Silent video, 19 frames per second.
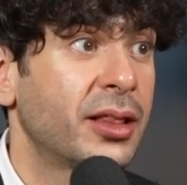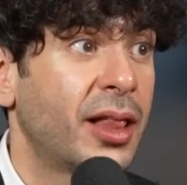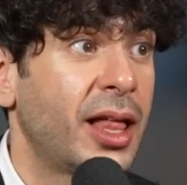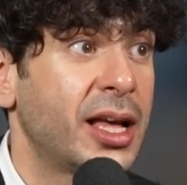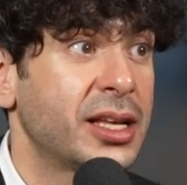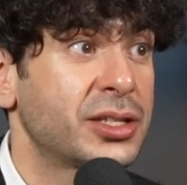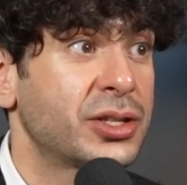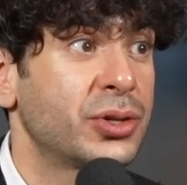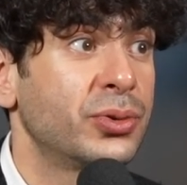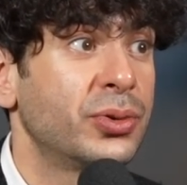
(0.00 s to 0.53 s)
The
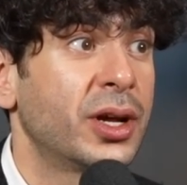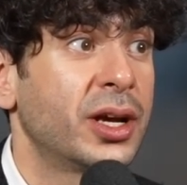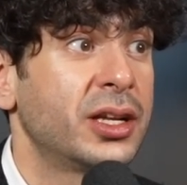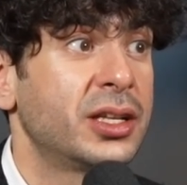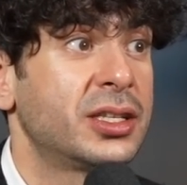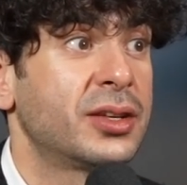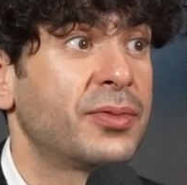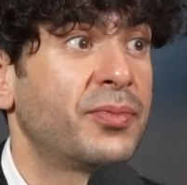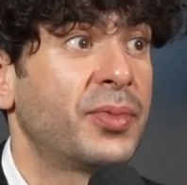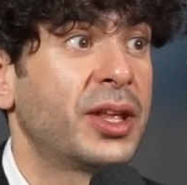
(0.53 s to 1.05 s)
last two
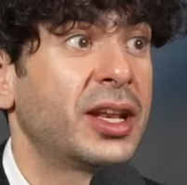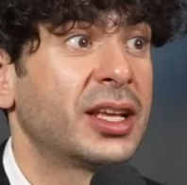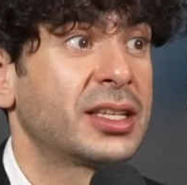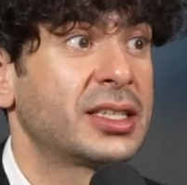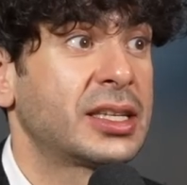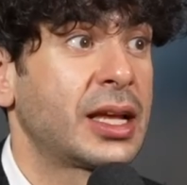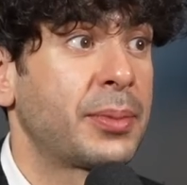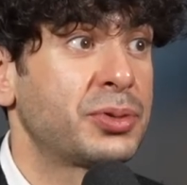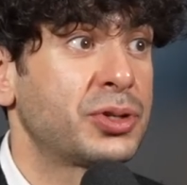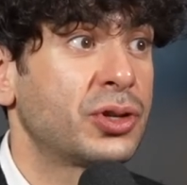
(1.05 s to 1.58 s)
nights have been
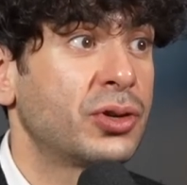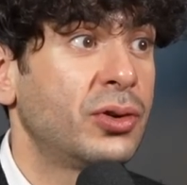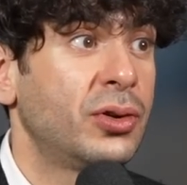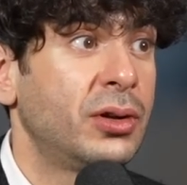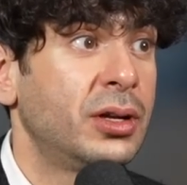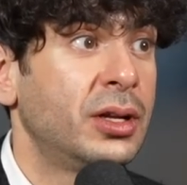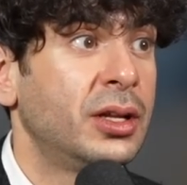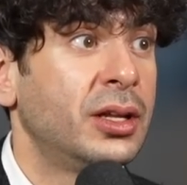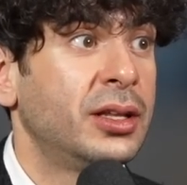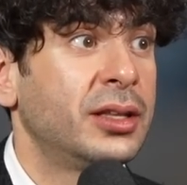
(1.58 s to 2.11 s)
exceptional.